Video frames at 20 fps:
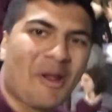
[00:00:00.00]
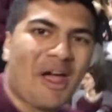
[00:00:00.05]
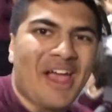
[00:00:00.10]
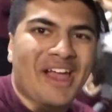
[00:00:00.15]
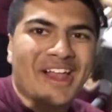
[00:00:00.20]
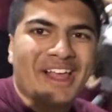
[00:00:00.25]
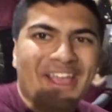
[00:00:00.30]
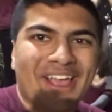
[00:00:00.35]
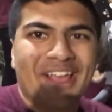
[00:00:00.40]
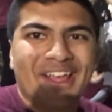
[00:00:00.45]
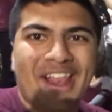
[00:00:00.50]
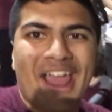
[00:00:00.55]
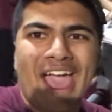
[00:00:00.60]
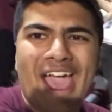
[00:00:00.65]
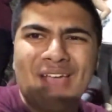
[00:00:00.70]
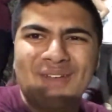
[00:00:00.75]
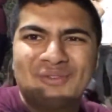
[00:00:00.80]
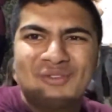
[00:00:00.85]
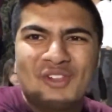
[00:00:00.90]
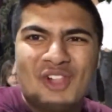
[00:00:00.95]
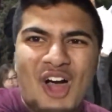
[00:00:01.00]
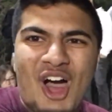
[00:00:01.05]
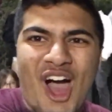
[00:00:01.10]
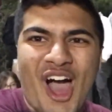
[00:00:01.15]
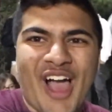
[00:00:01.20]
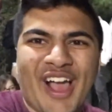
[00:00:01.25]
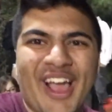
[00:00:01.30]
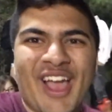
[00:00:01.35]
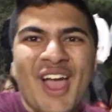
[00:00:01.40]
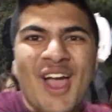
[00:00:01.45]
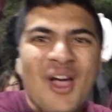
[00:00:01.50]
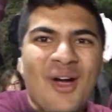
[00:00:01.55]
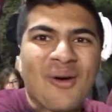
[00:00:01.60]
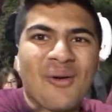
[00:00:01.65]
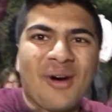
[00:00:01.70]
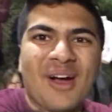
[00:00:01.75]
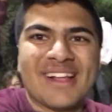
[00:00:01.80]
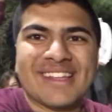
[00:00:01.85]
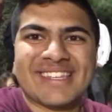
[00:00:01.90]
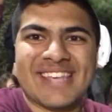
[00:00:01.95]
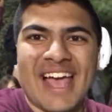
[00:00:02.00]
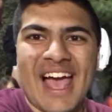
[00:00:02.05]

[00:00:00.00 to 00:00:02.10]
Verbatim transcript: right in. Hey, vlog. What's